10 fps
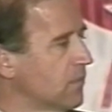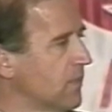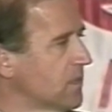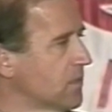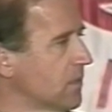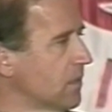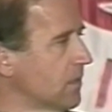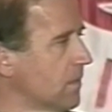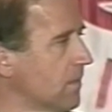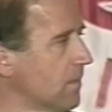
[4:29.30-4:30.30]
professor,
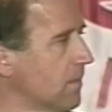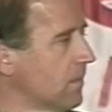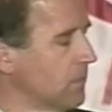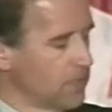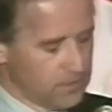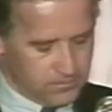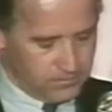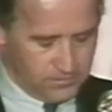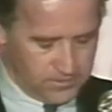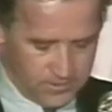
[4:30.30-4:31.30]
well,
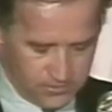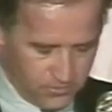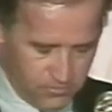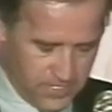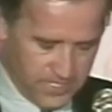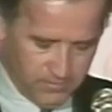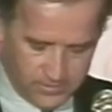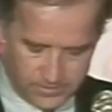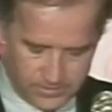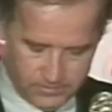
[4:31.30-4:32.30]
there's too many, but
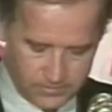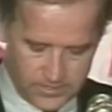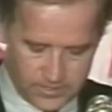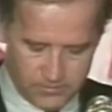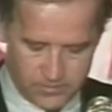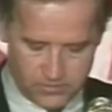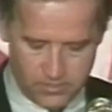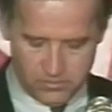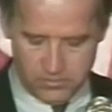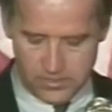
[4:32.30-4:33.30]
I would get them in
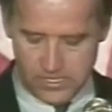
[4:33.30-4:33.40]
trouble. But